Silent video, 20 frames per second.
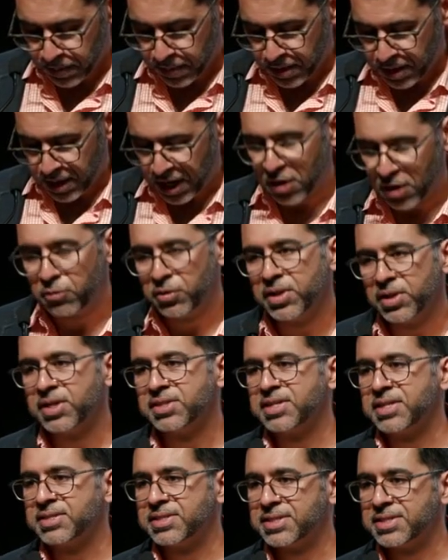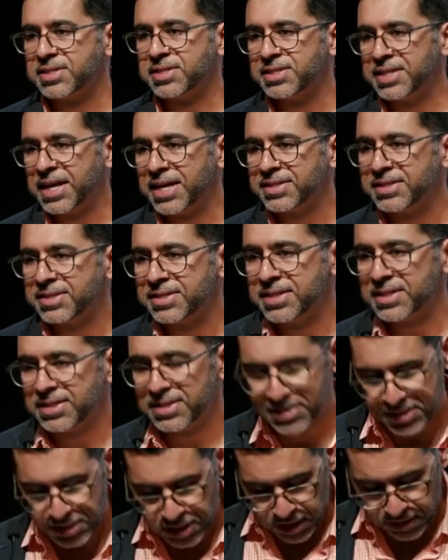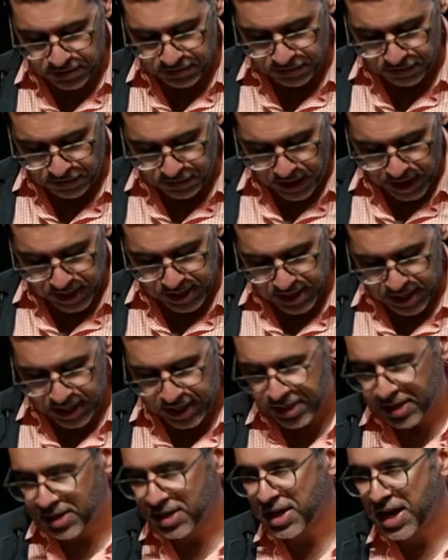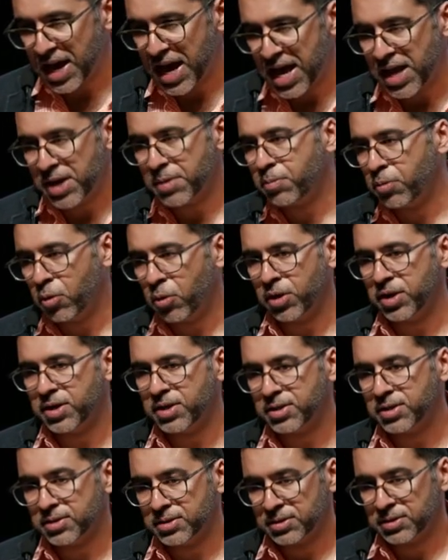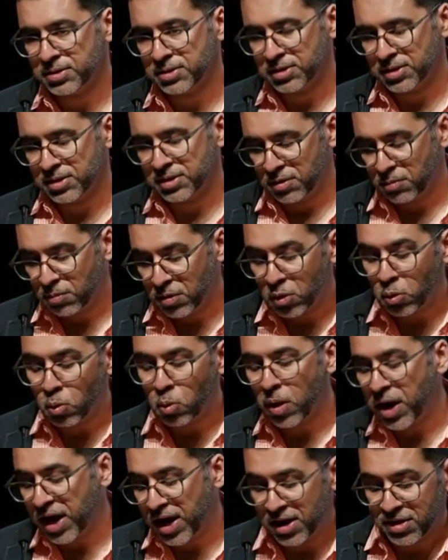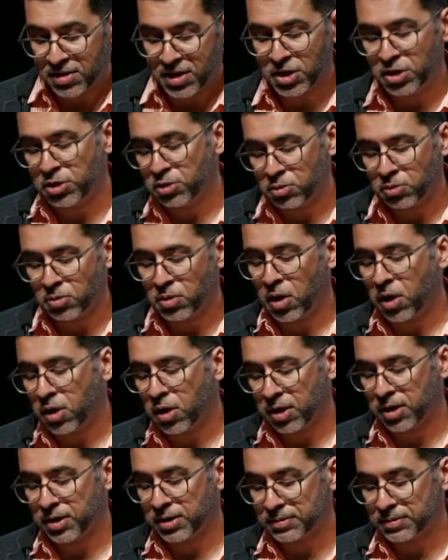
I realized that success is not a finite endpoint, but a way that you are.